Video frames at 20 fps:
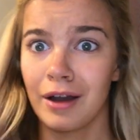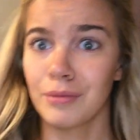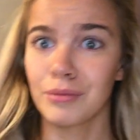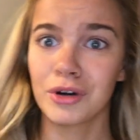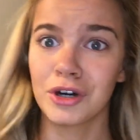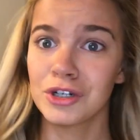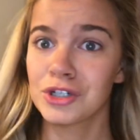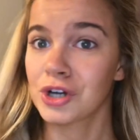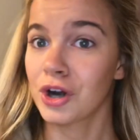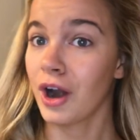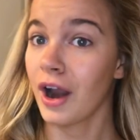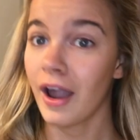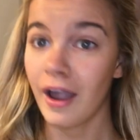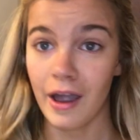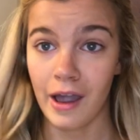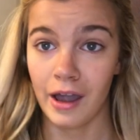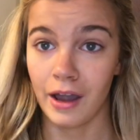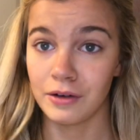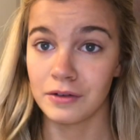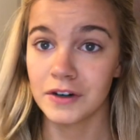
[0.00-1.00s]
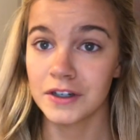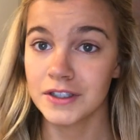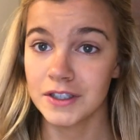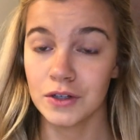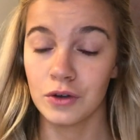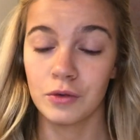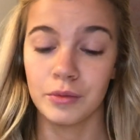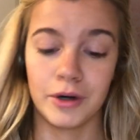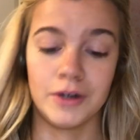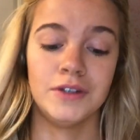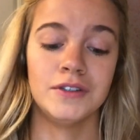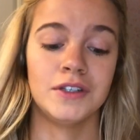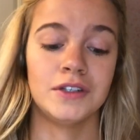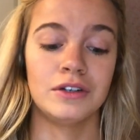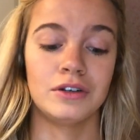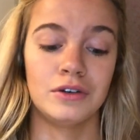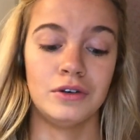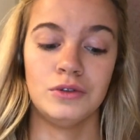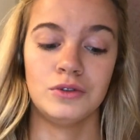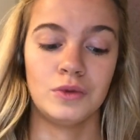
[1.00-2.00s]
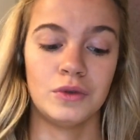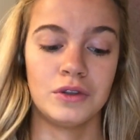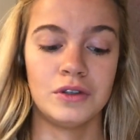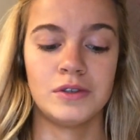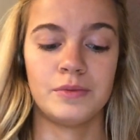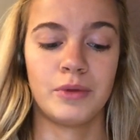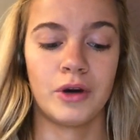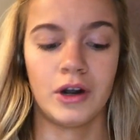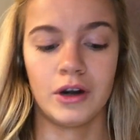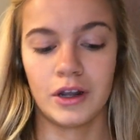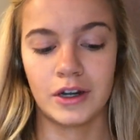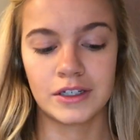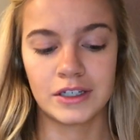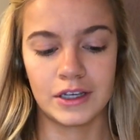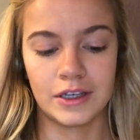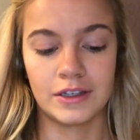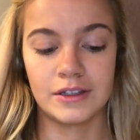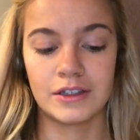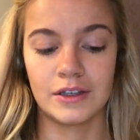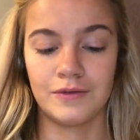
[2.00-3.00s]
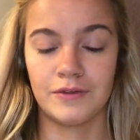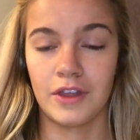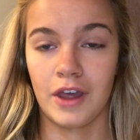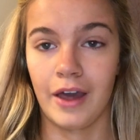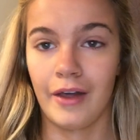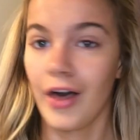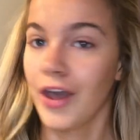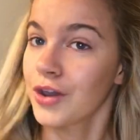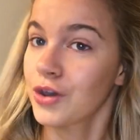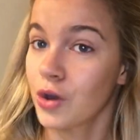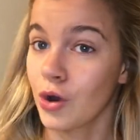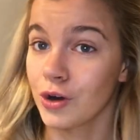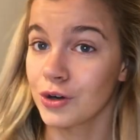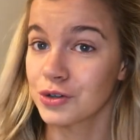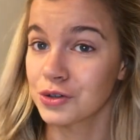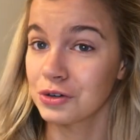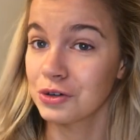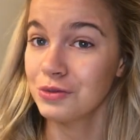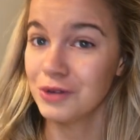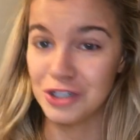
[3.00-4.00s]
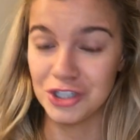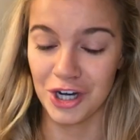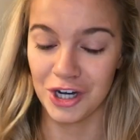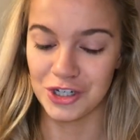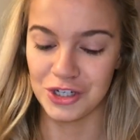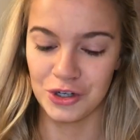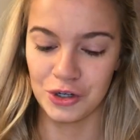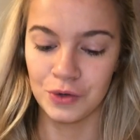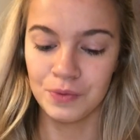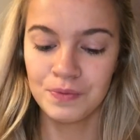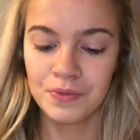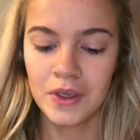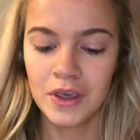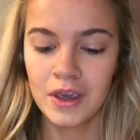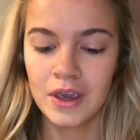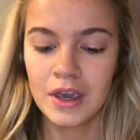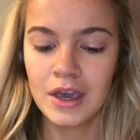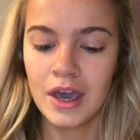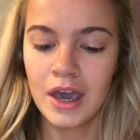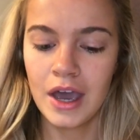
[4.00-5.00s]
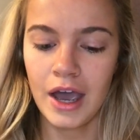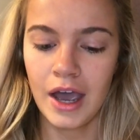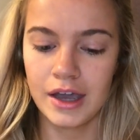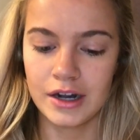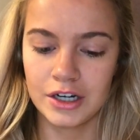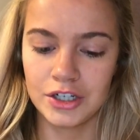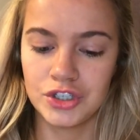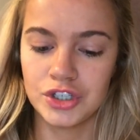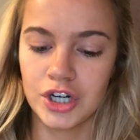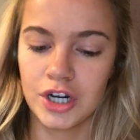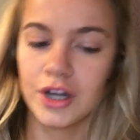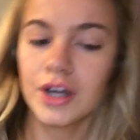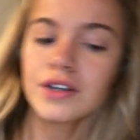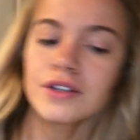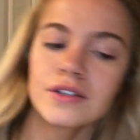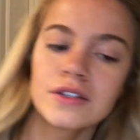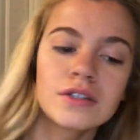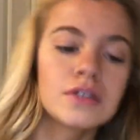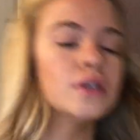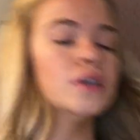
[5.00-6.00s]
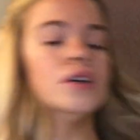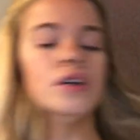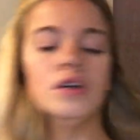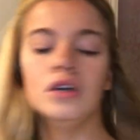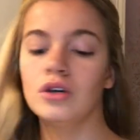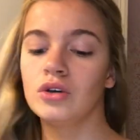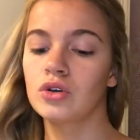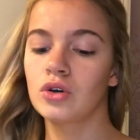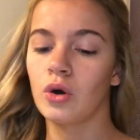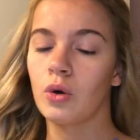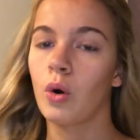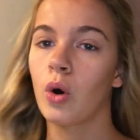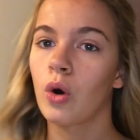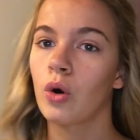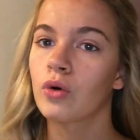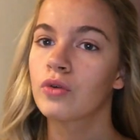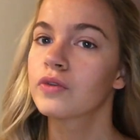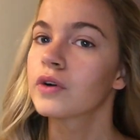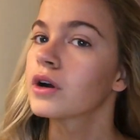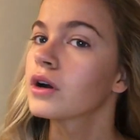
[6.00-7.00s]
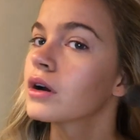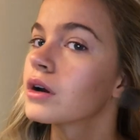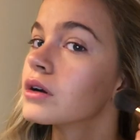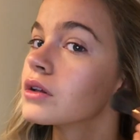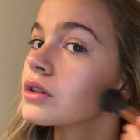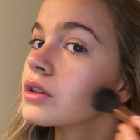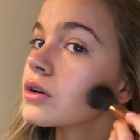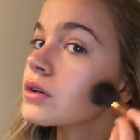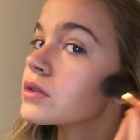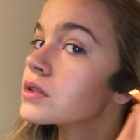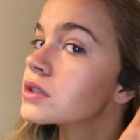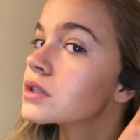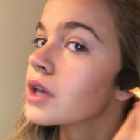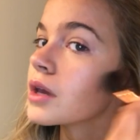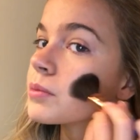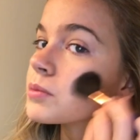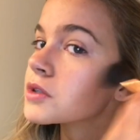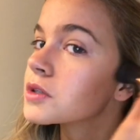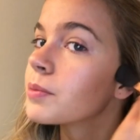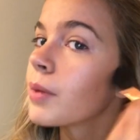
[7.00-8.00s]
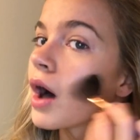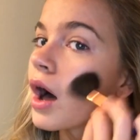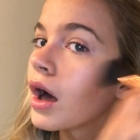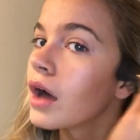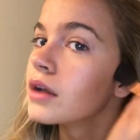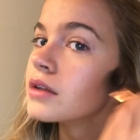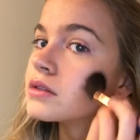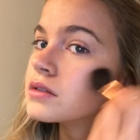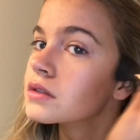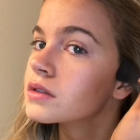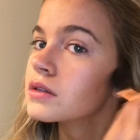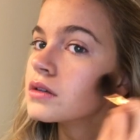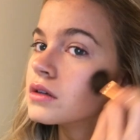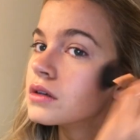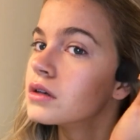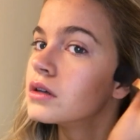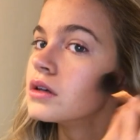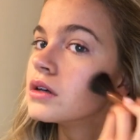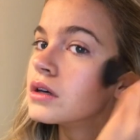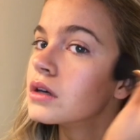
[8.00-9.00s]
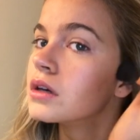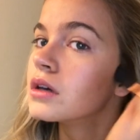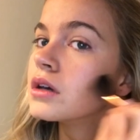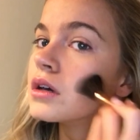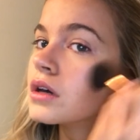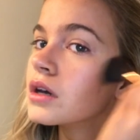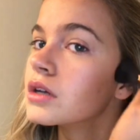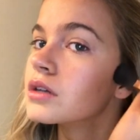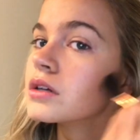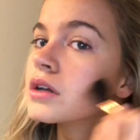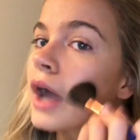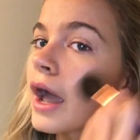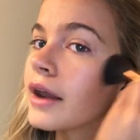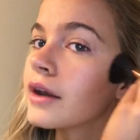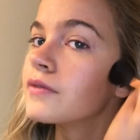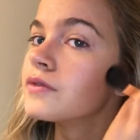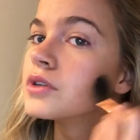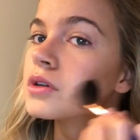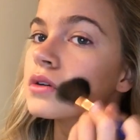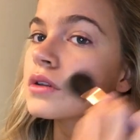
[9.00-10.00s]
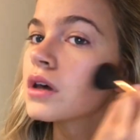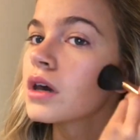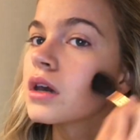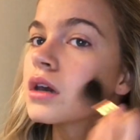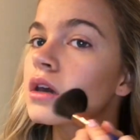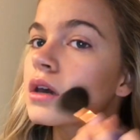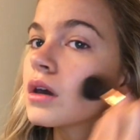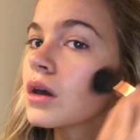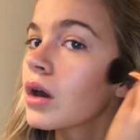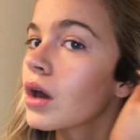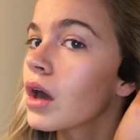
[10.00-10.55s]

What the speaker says: I'm pretty sure every single person knows what this product is if they like contour, which I do. And I just go over those same spots and kind of do like